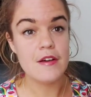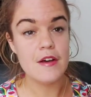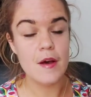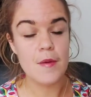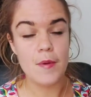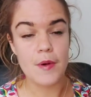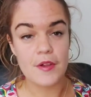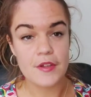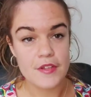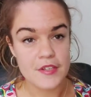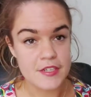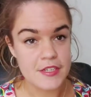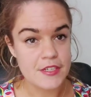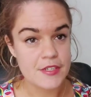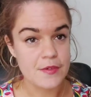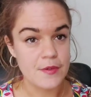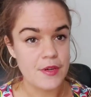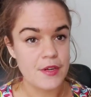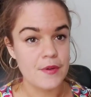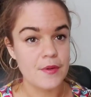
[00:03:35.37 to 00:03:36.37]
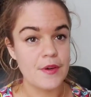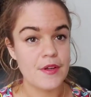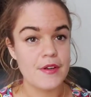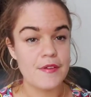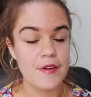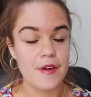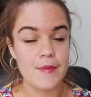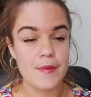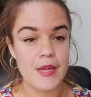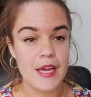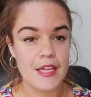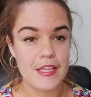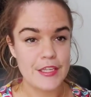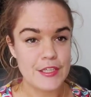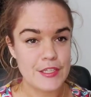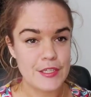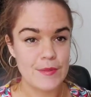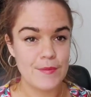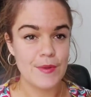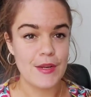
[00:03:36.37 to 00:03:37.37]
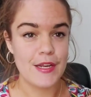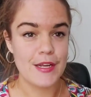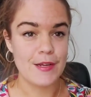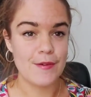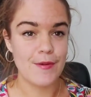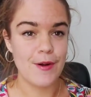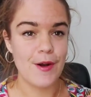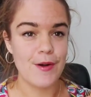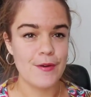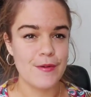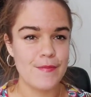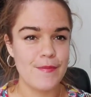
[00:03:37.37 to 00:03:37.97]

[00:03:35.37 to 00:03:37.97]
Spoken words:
Apologies to anyone if I'm getting this completely wrong,